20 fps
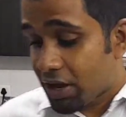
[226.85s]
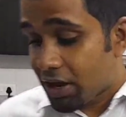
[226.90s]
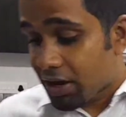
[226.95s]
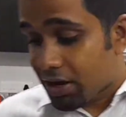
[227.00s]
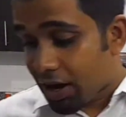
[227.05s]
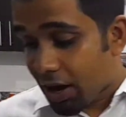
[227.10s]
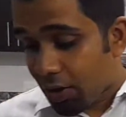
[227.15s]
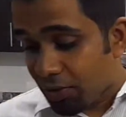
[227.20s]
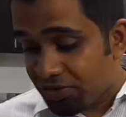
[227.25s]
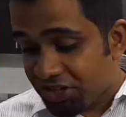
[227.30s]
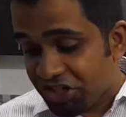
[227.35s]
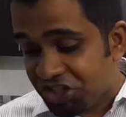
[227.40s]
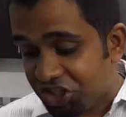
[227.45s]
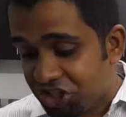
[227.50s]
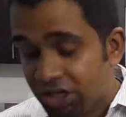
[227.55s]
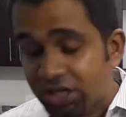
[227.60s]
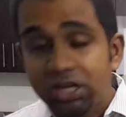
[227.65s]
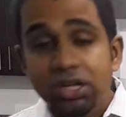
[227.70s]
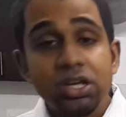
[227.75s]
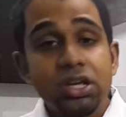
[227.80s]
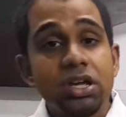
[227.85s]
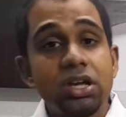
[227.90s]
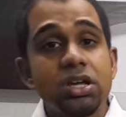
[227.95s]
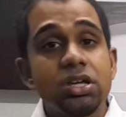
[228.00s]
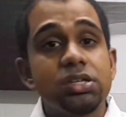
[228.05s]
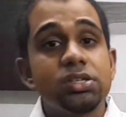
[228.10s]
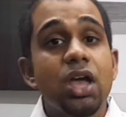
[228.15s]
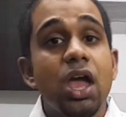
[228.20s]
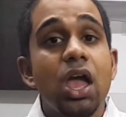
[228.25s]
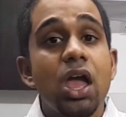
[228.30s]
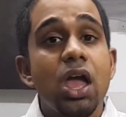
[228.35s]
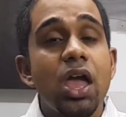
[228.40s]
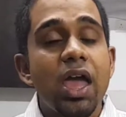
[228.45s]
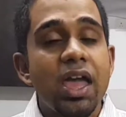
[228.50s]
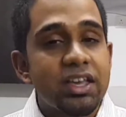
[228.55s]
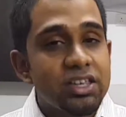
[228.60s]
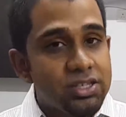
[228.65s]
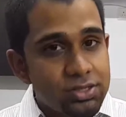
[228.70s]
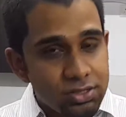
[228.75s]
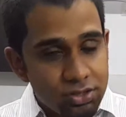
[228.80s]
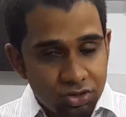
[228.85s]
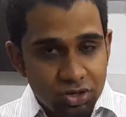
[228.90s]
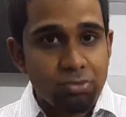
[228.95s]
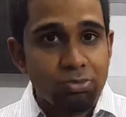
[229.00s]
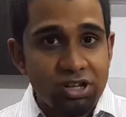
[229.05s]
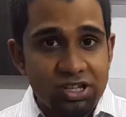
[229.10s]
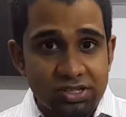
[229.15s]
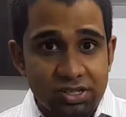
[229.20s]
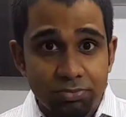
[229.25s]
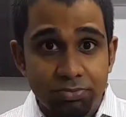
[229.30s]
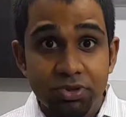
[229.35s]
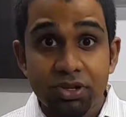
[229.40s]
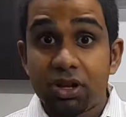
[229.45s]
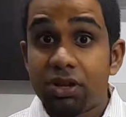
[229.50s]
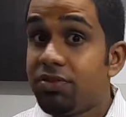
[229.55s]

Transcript: Now this chutney is extremely simple.